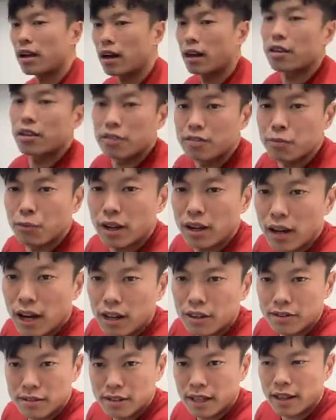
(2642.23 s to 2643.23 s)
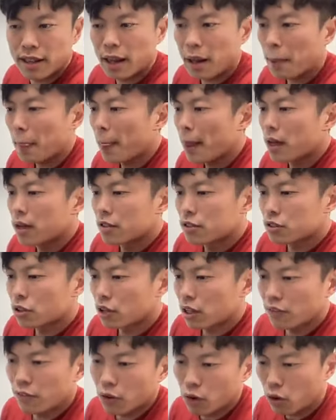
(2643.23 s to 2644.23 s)
it's really hard to say that. So
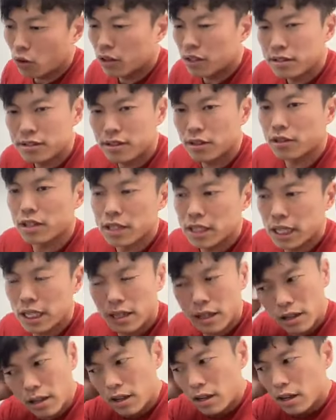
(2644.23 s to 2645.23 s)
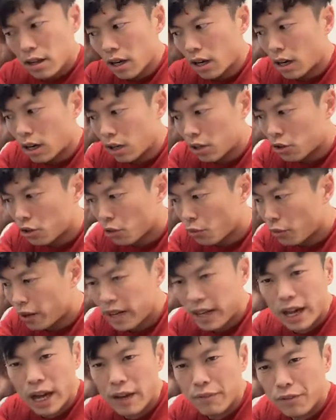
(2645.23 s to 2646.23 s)
if you only sell the tea, you don't really
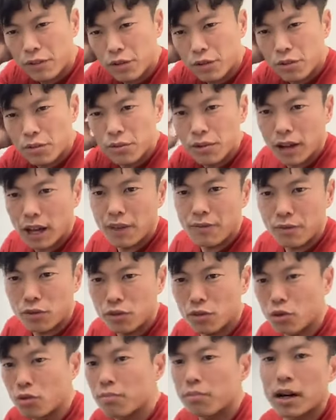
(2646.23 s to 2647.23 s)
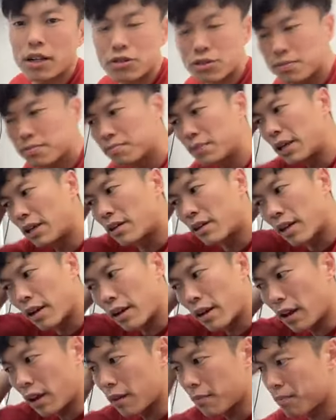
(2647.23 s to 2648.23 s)
have to have too much big
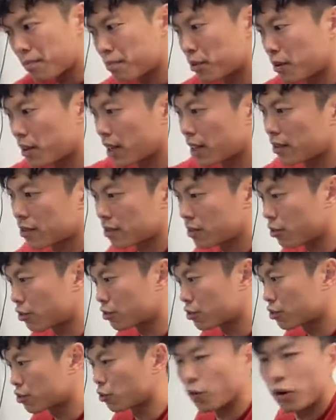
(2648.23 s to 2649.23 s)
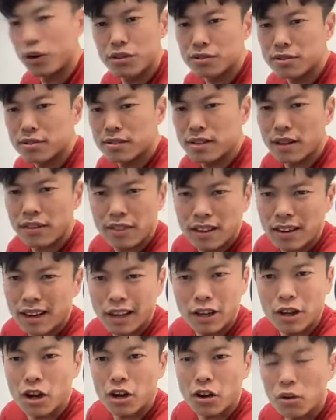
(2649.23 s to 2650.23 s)
place to storage something like
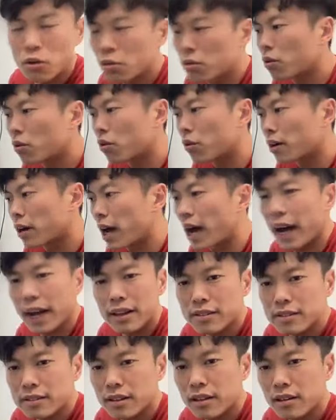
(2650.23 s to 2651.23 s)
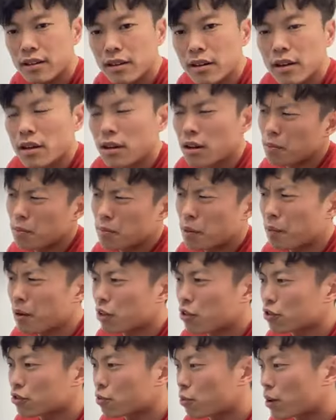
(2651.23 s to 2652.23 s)
cold or icing. Probably
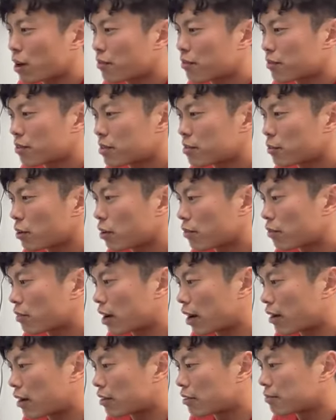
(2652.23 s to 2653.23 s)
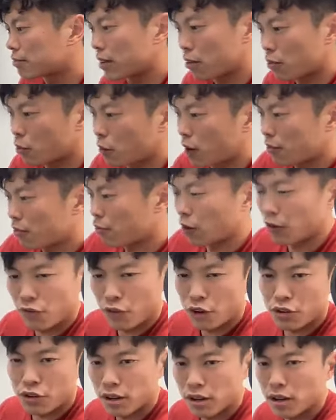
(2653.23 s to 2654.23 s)
just one small one
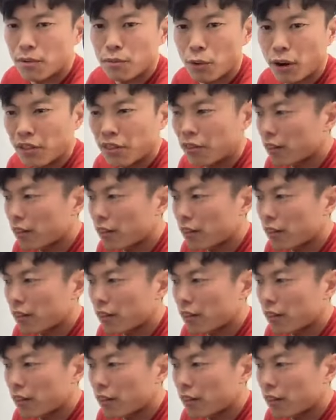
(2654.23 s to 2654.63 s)
refrigerator with